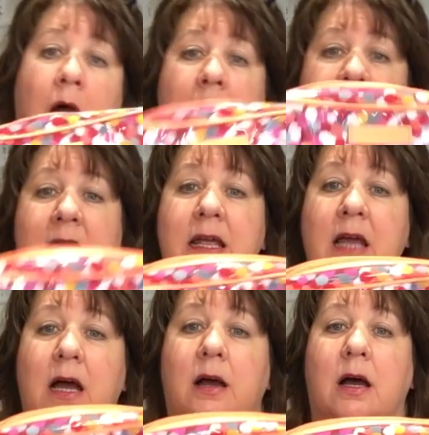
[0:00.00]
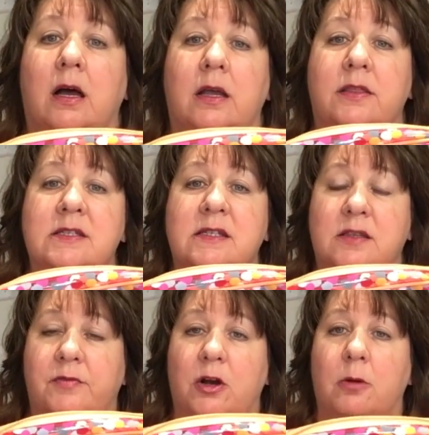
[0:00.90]
I take a, this
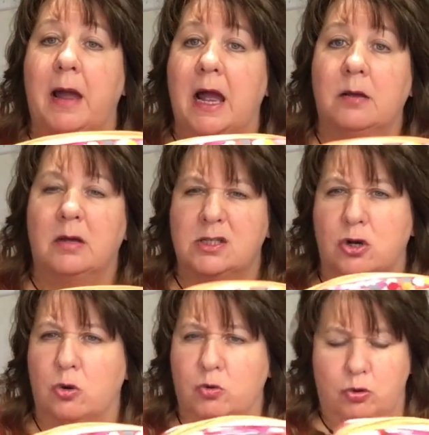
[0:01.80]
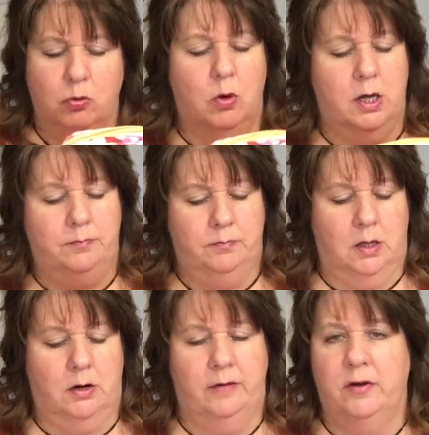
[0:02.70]
is a Vera bag. It's an older one.
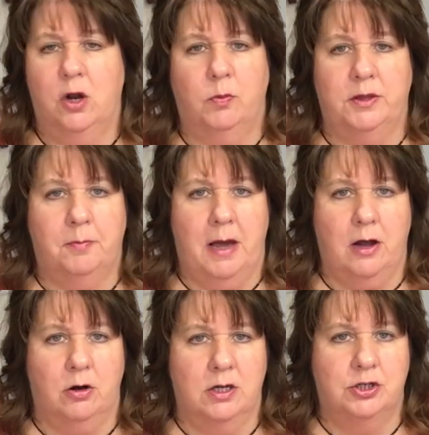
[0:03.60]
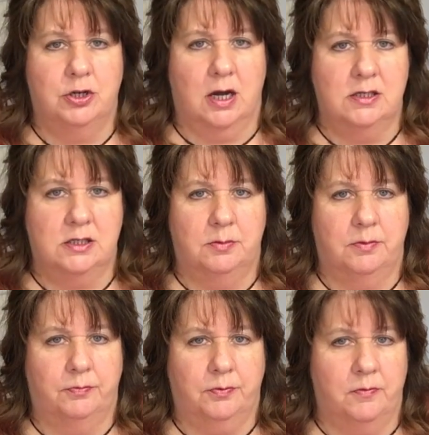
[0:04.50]
I don't even know what the pattern is, you guys.
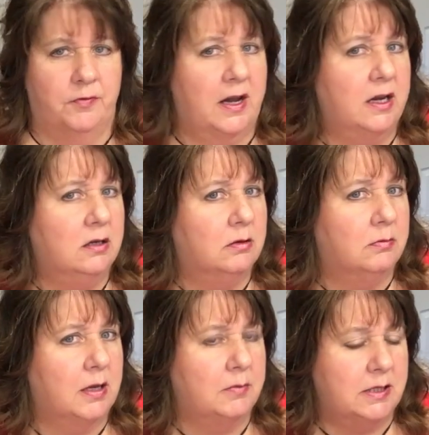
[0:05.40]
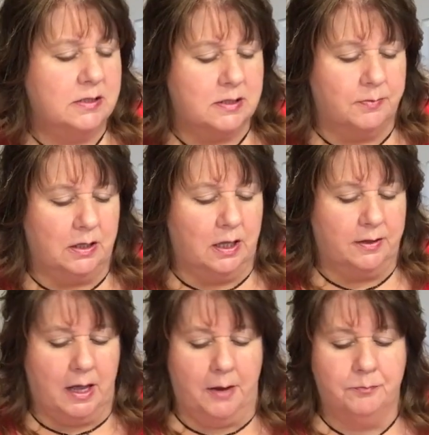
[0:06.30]
Confetti, maybe? Something
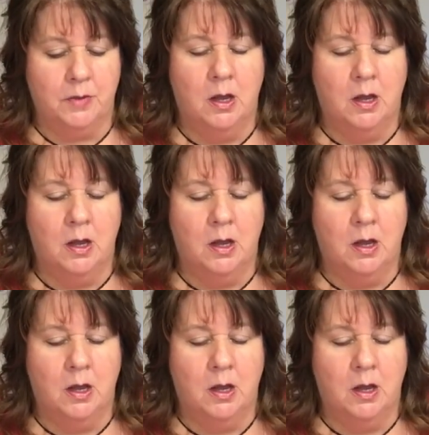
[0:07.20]
like that.